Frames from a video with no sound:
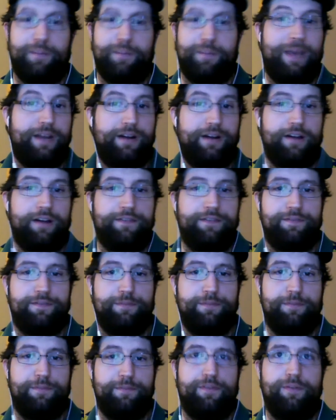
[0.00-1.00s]
paid off
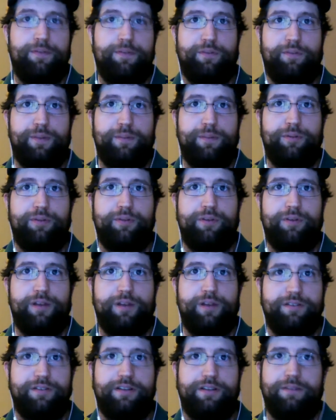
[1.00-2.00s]
for people who
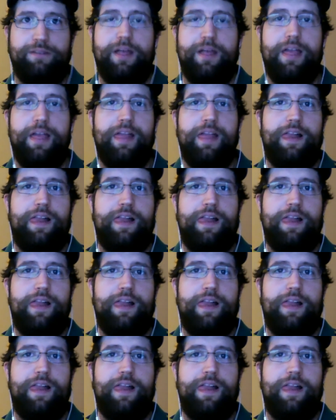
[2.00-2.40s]
rostered him.